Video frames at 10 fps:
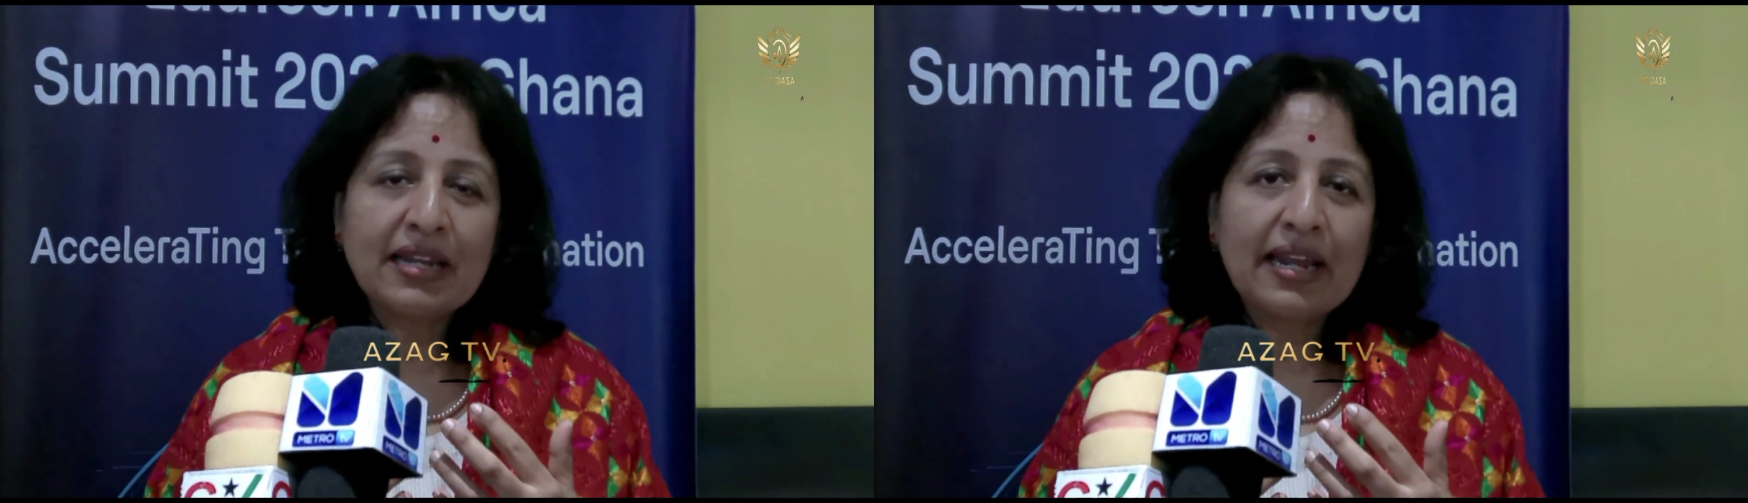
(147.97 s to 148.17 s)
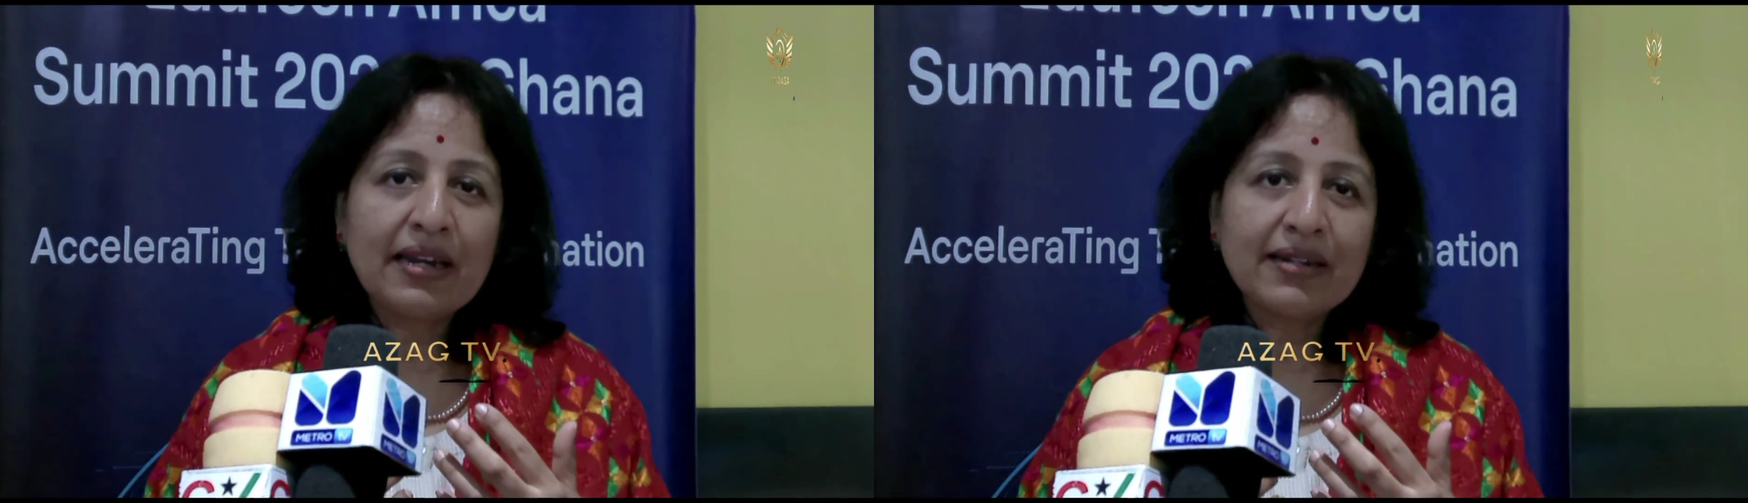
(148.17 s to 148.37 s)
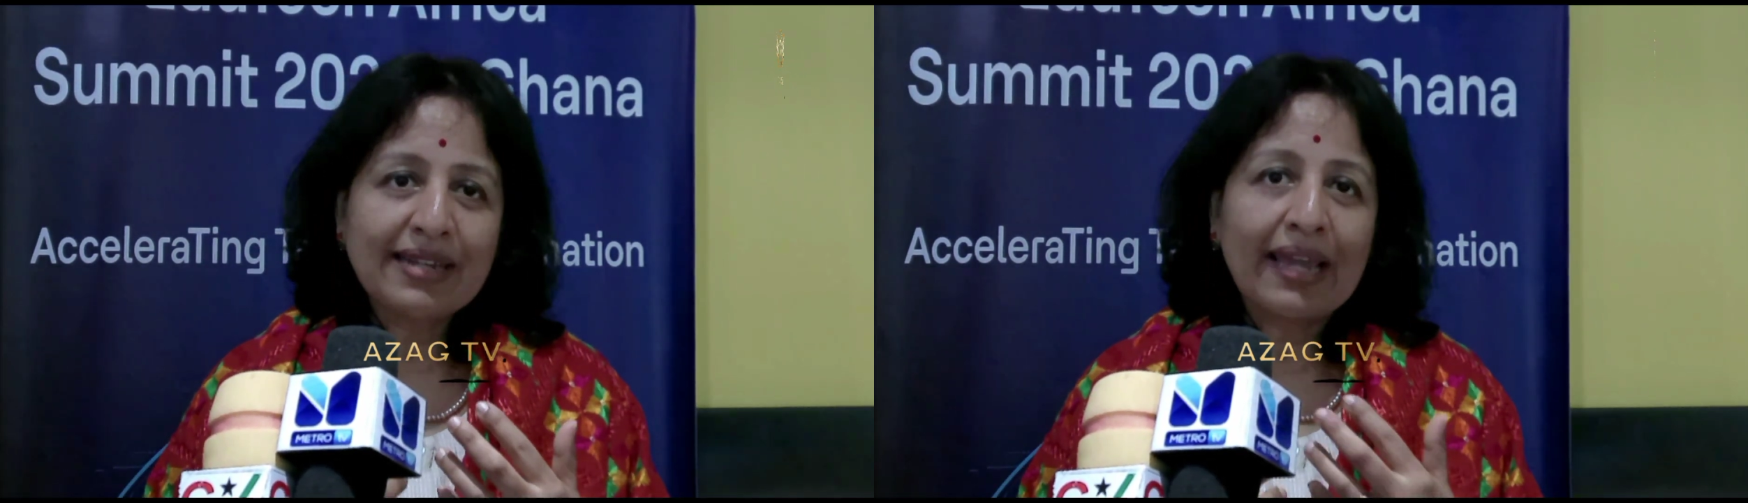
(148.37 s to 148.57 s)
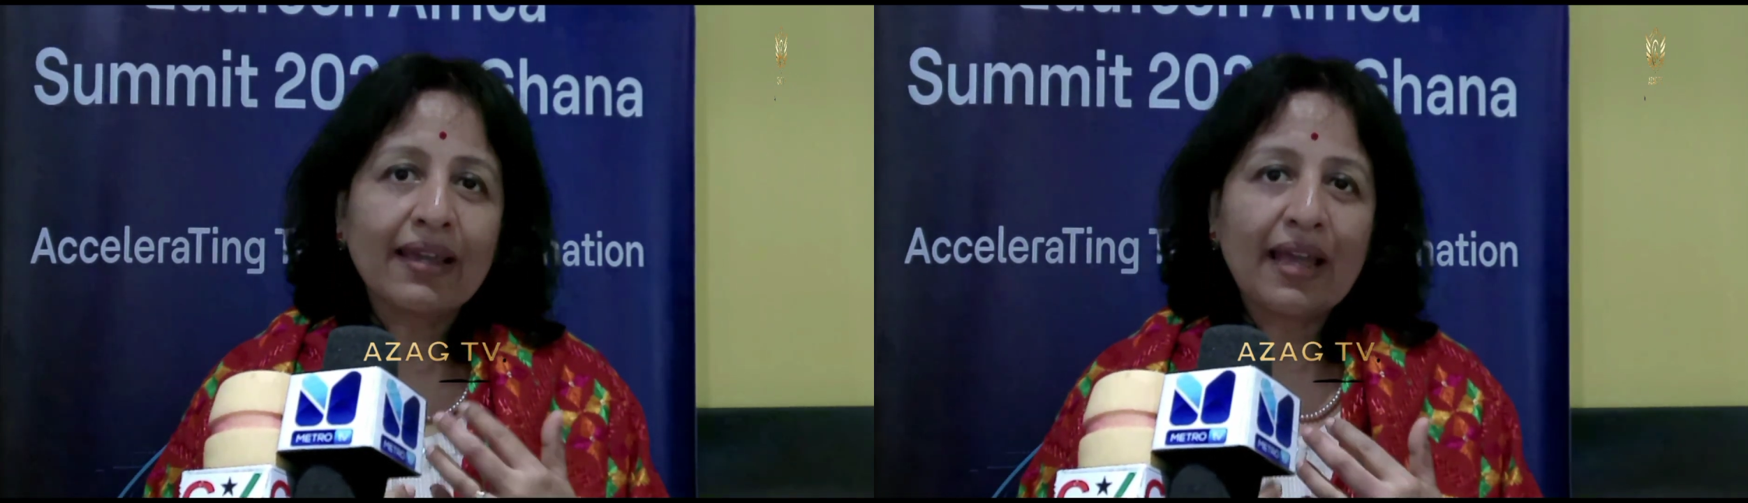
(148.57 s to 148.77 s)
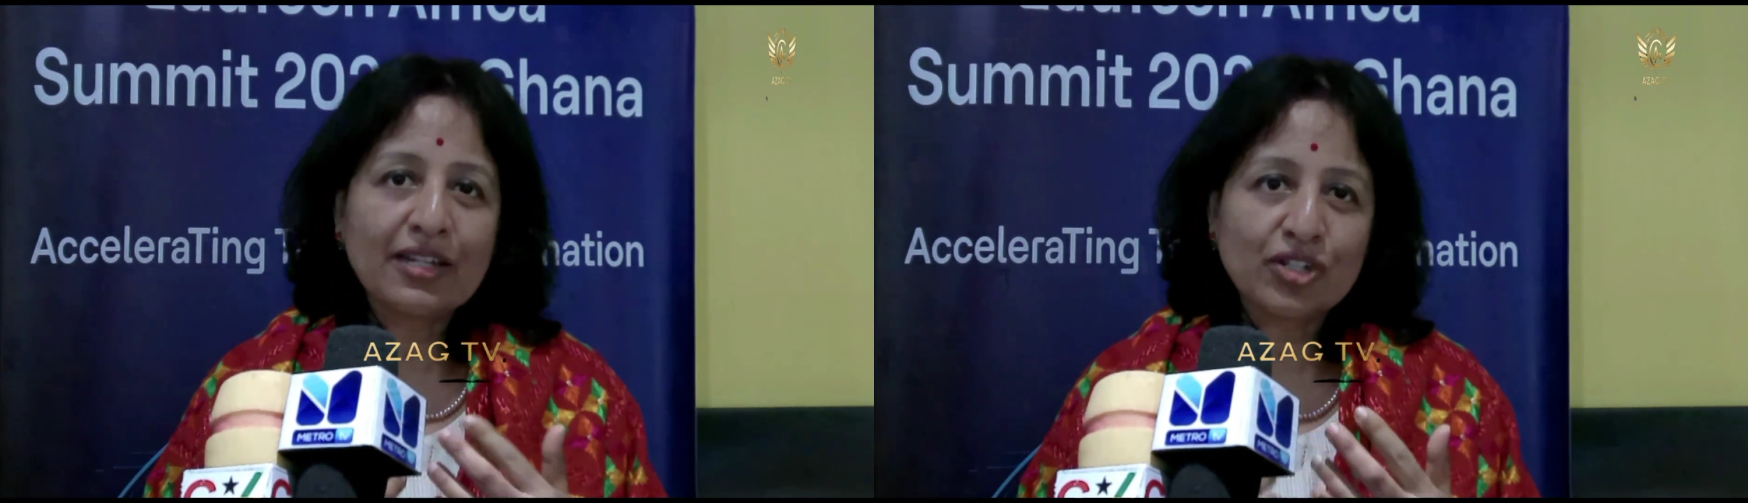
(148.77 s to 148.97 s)
in tech
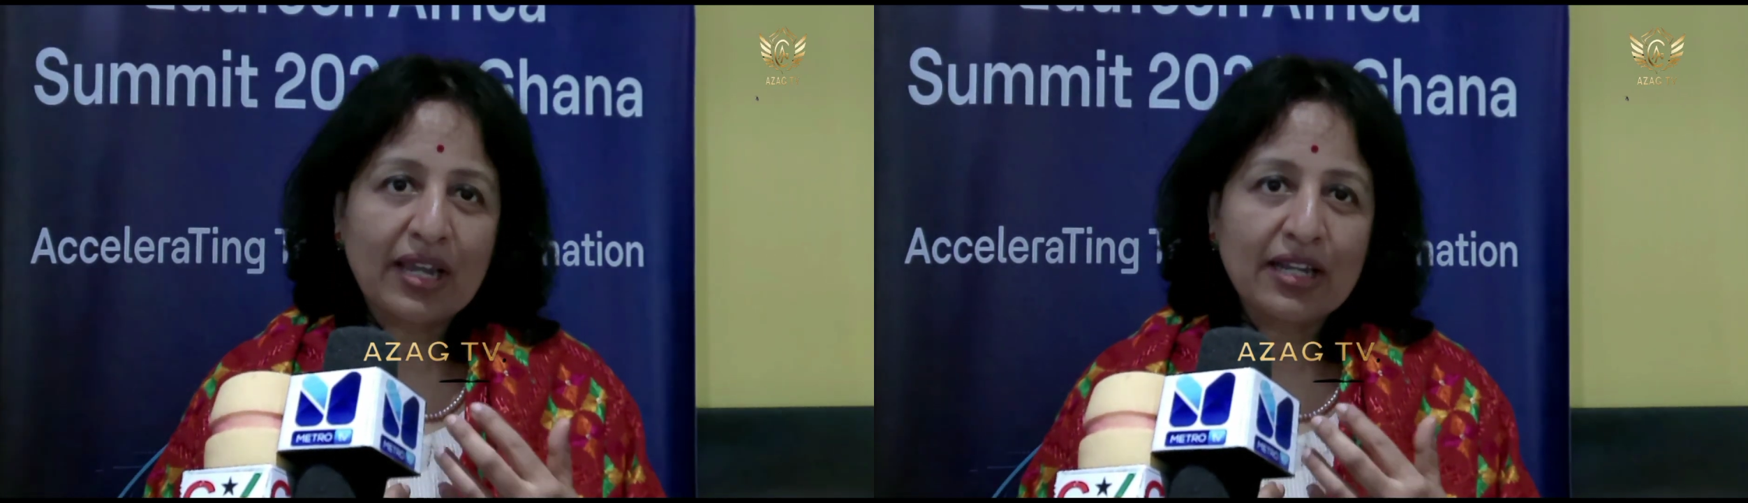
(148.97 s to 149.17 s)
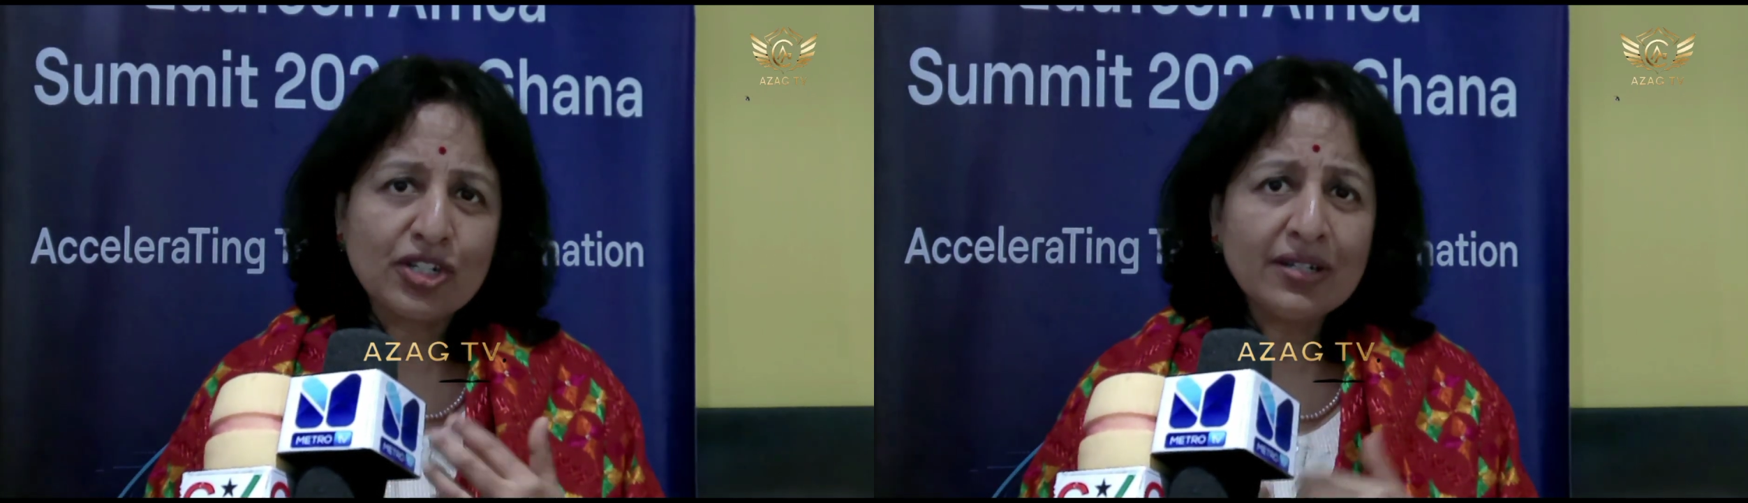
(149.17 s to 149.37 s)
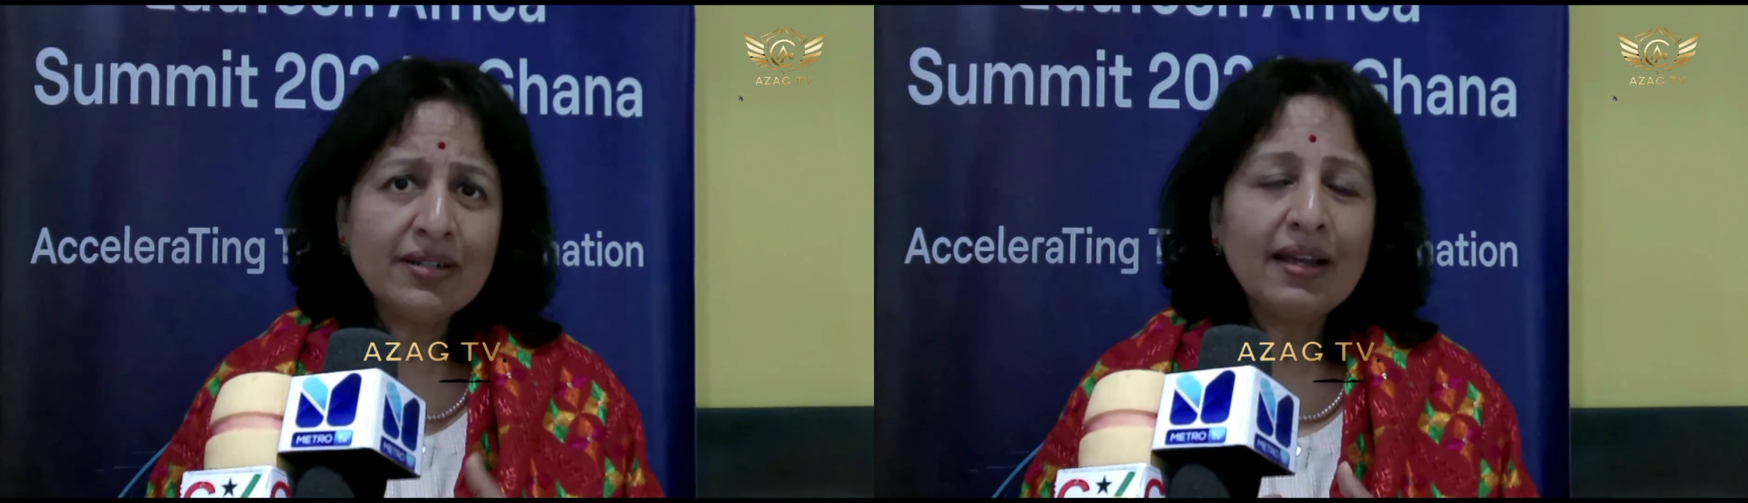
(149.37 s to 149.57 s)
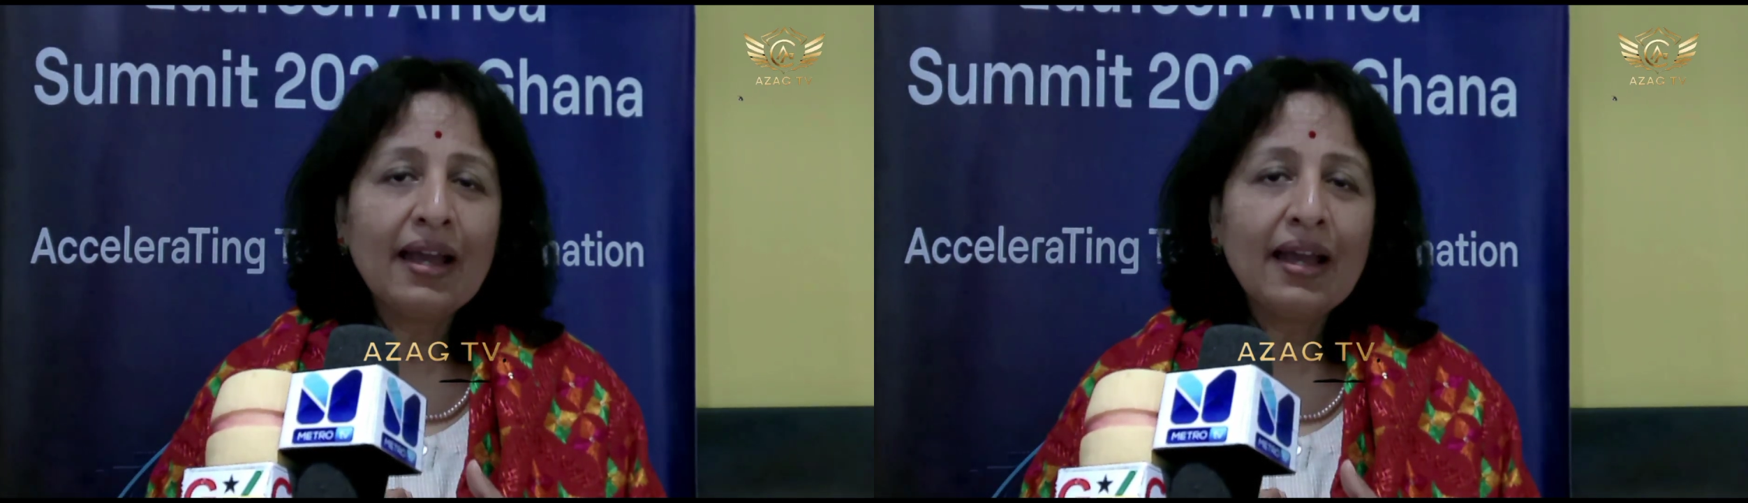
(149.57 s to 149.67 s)
education